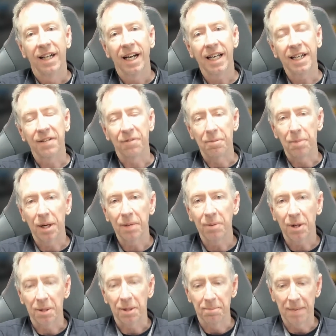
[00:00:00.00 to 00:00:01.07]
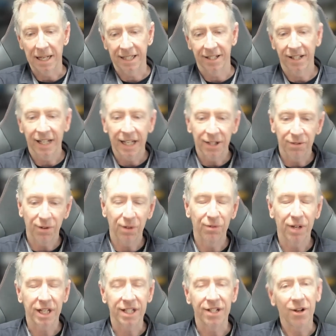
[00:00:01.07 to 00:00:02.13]
Hey everybody, welcome back to the land of low
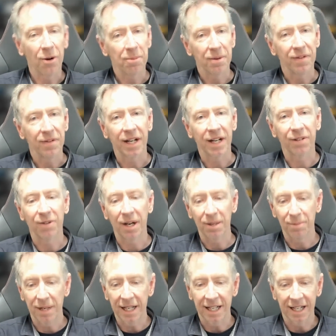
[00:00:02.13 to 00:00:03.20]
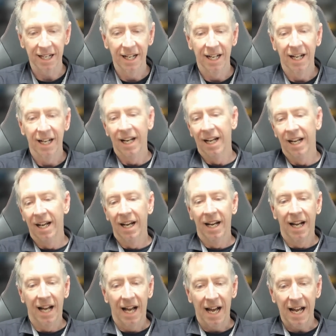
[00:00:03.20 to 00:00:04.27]
friction. Hope you've had a great week.
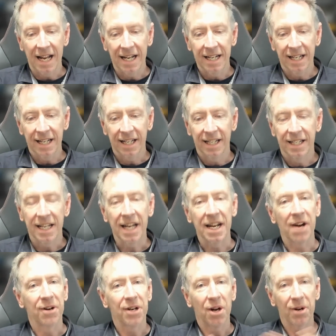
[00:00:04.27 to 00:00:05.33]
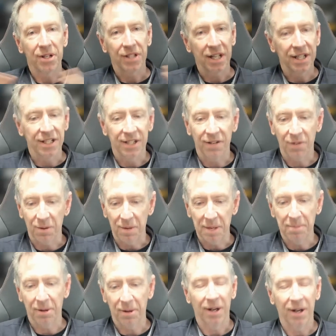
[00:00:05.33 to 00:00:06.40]
And yeah, now I know I say this every
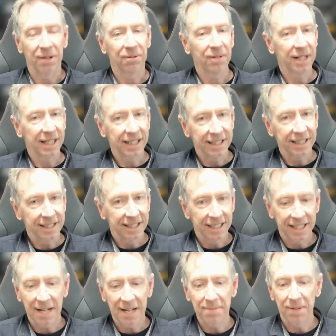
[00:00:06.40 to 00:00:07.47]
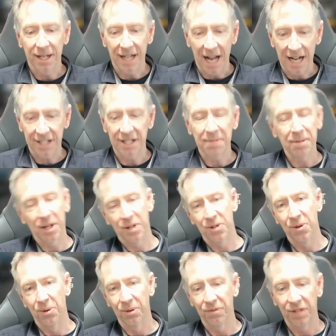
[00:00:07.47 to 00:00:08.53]
week, but I reckon today might actually be a
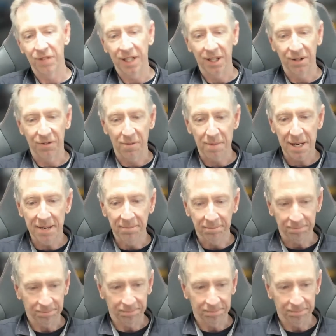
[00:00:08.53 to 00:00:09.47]
short video for me.